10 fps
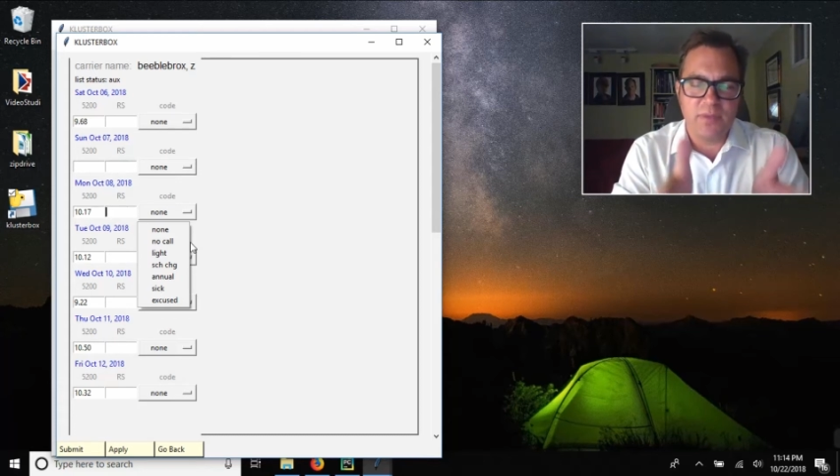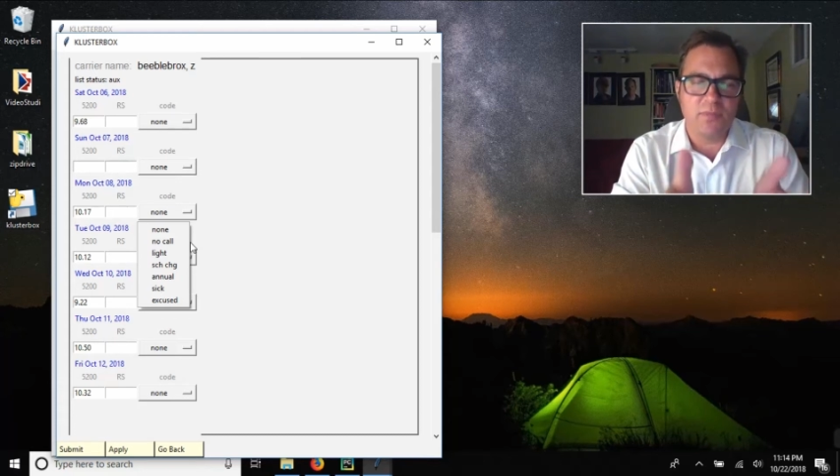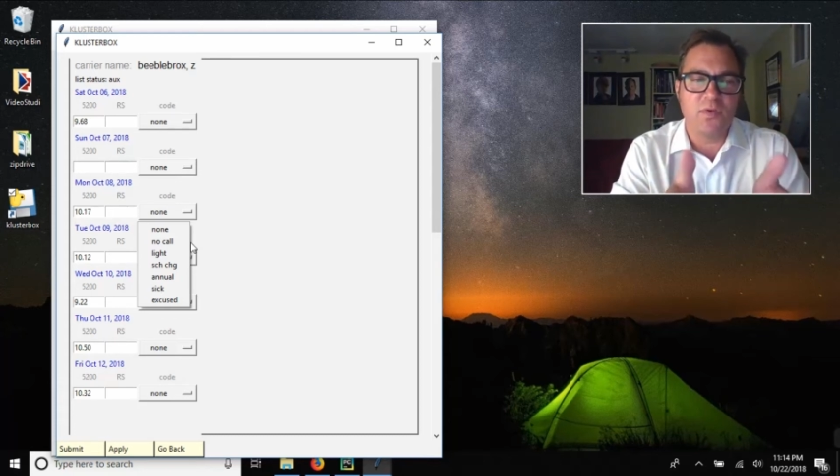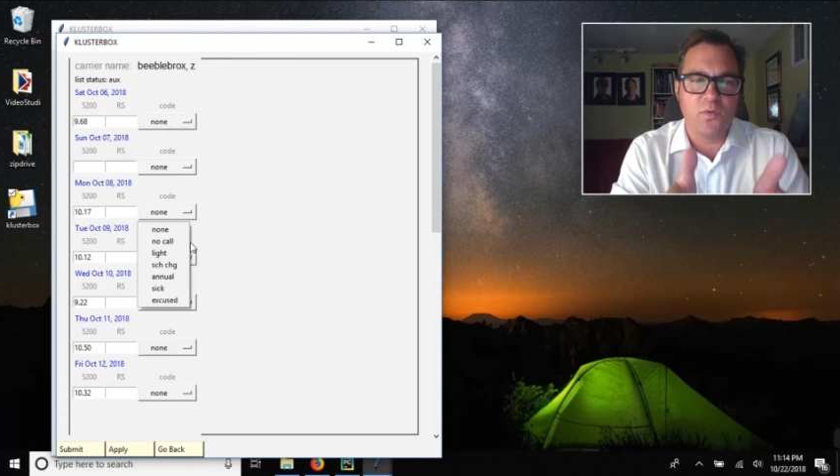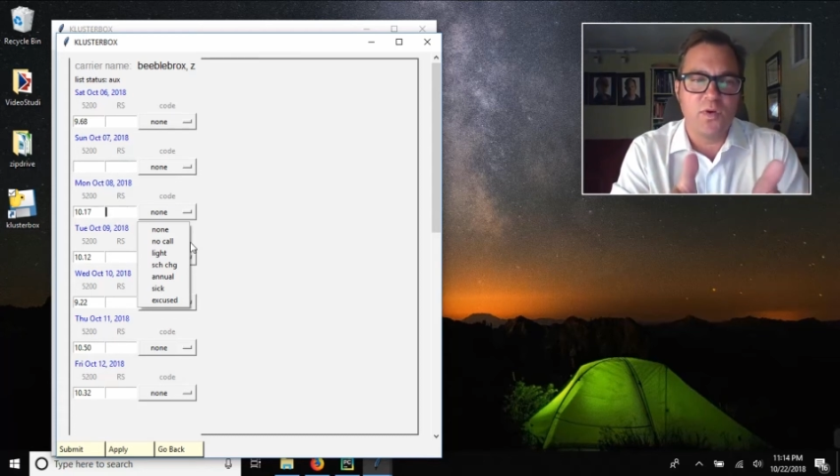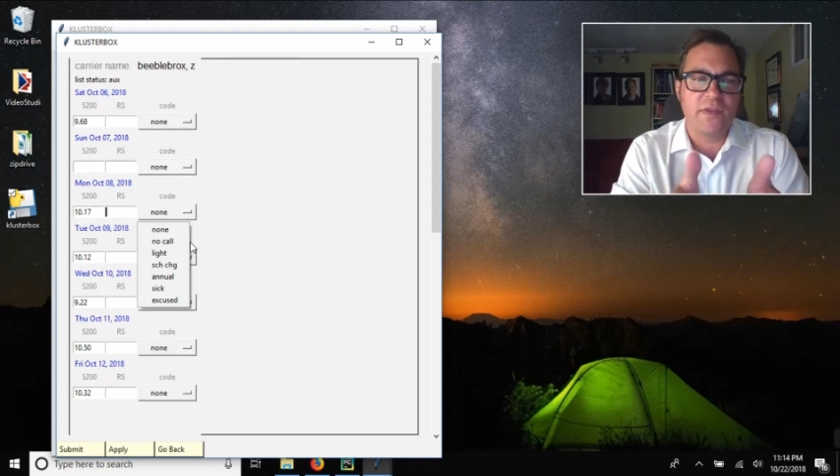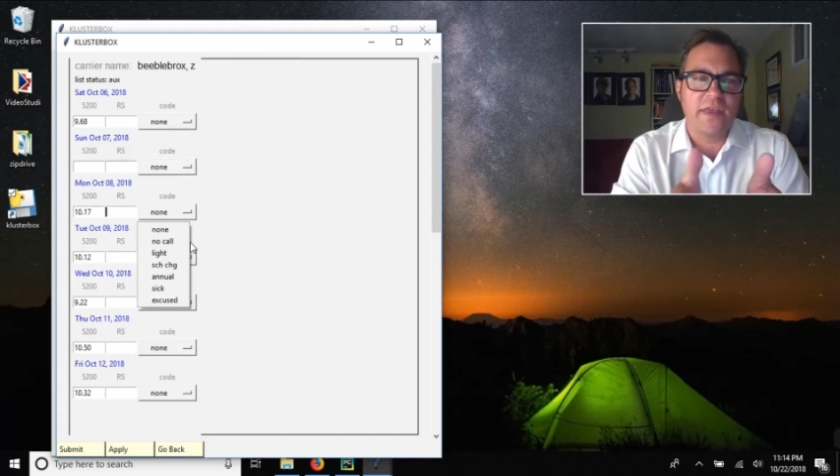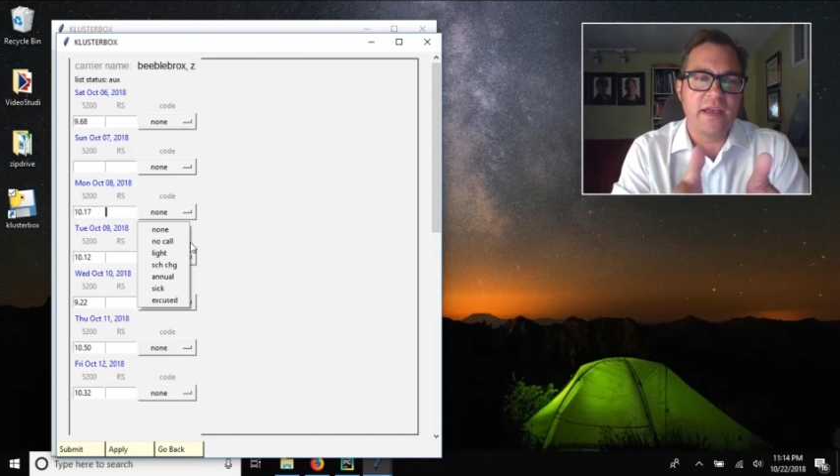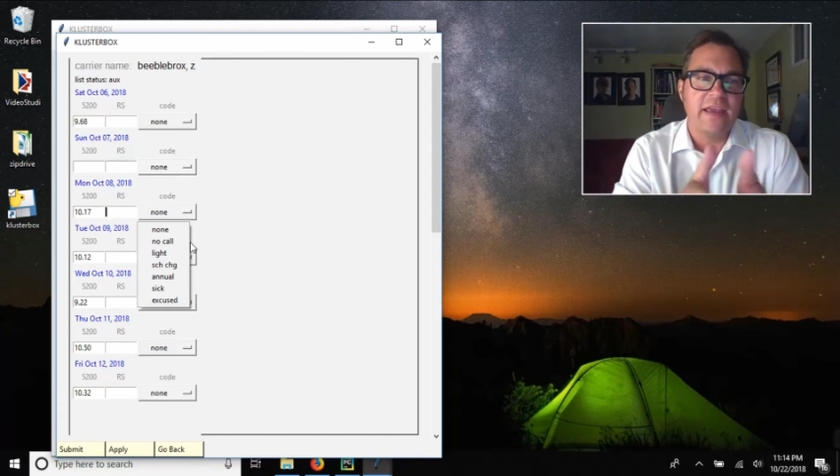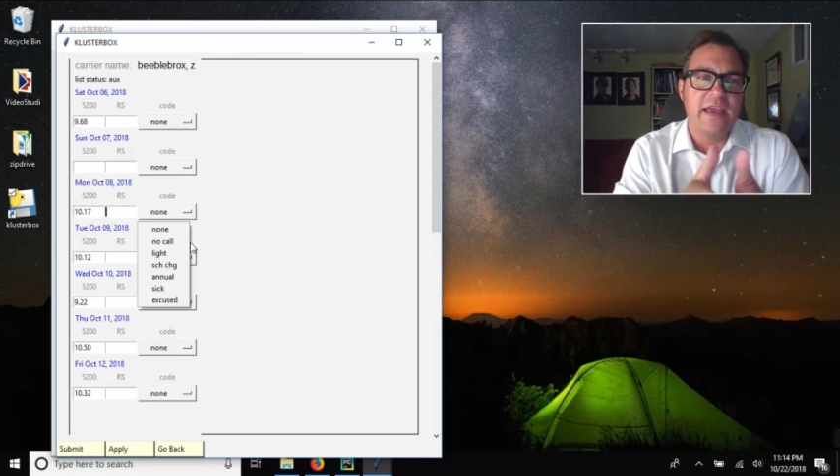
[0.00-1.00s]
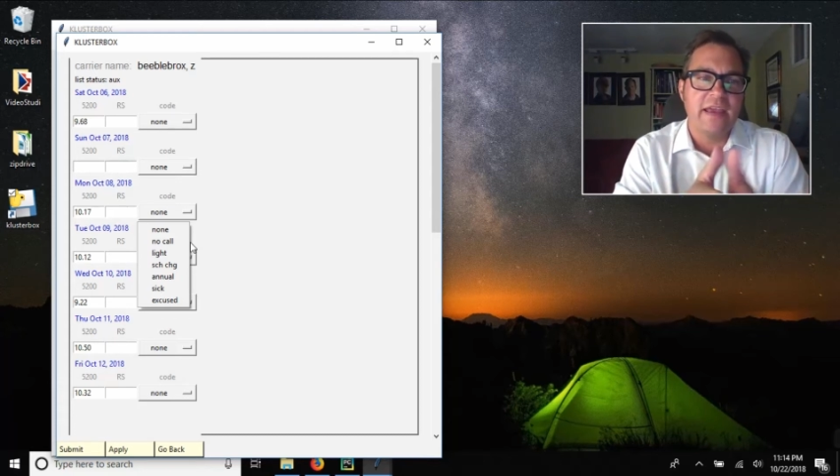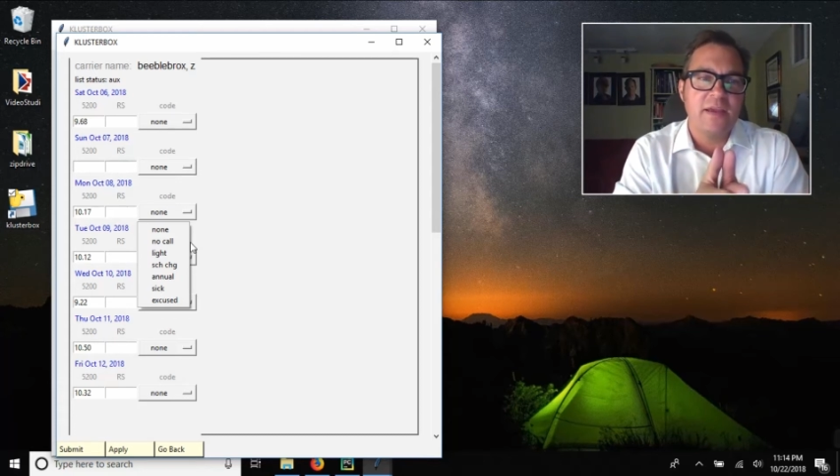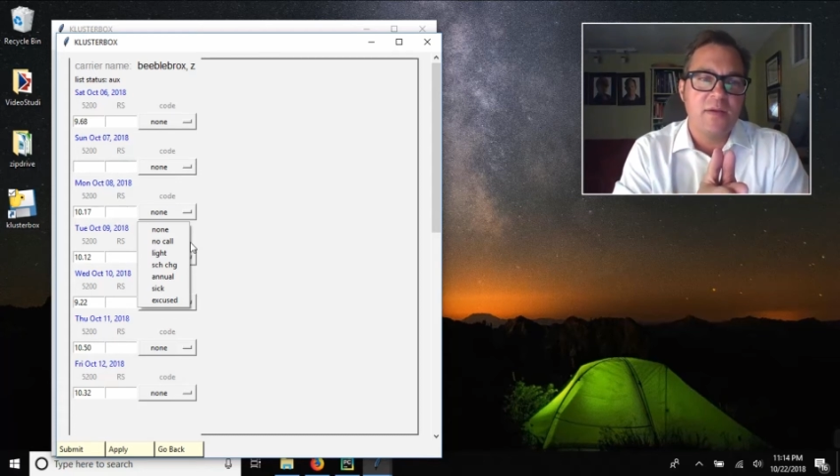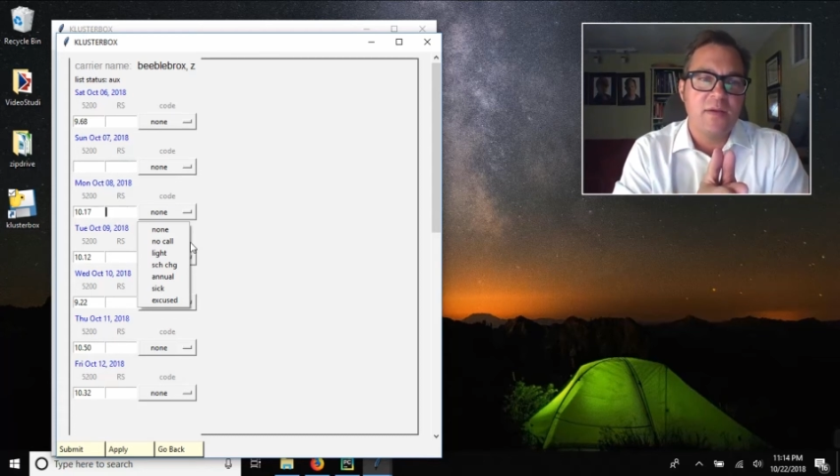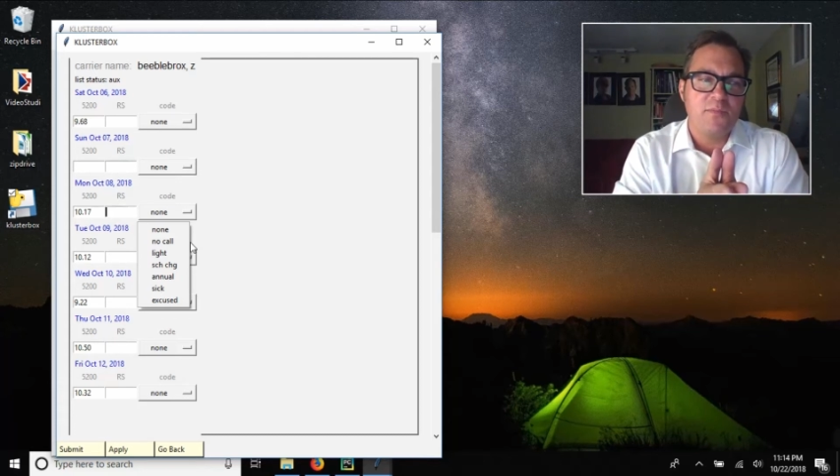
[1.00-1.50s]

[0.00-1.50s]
people to work that day,